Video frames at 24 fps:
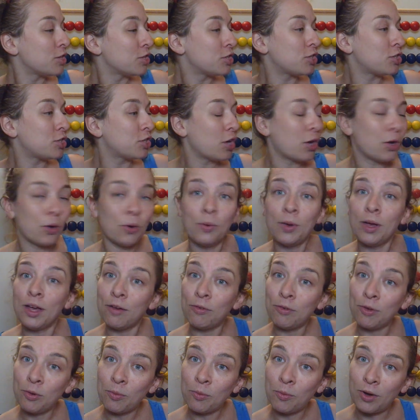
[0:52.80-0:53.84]
So if
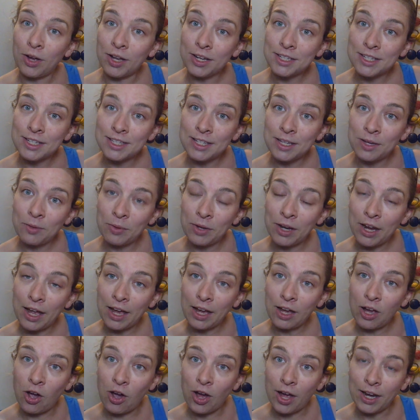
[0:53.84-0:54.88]
you want to see what I
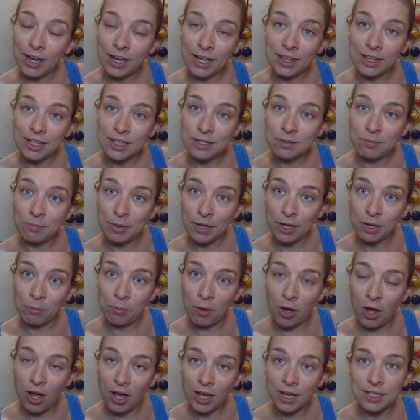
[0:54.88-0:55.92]
got in this big
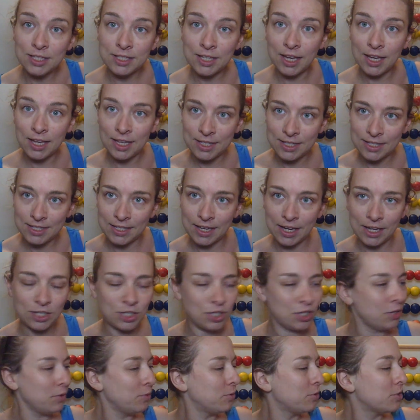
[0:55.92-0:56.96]
box, stay
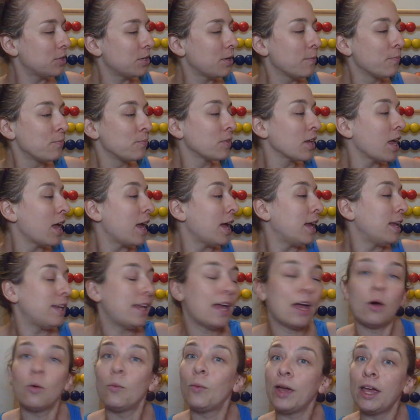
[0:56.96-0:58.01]
tuned.
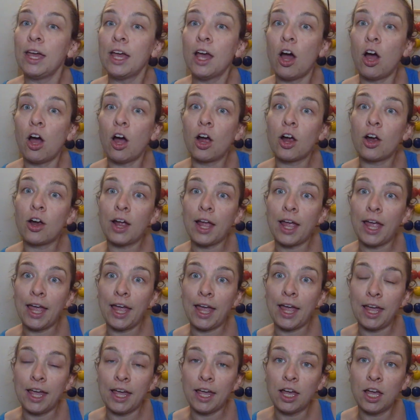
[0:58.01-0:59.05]
Now, we are
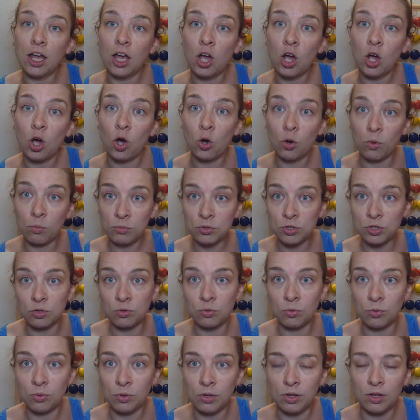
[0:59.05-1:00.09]
a
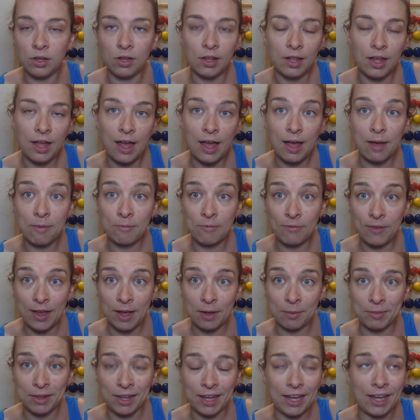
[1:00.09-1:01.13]
homeschool
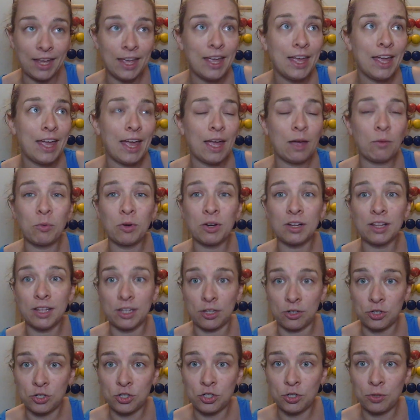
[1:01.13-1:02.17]
family, and we're
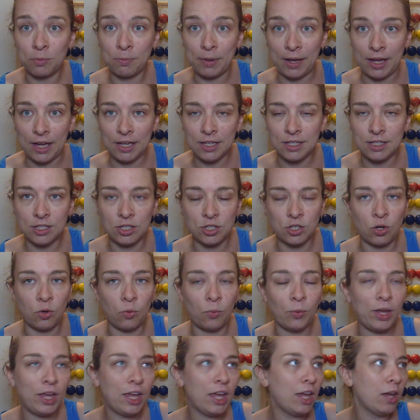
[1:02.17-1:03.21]
literature based, so
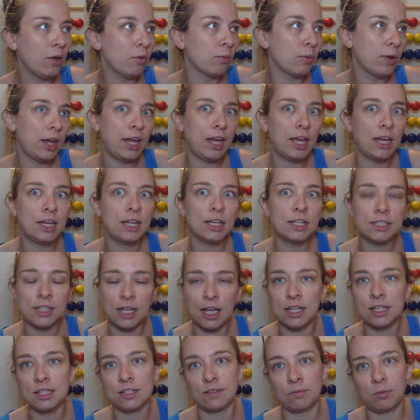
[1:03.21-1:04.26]
we read
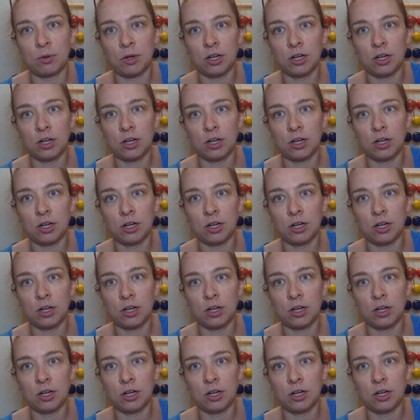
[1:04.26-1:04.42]
tons of books.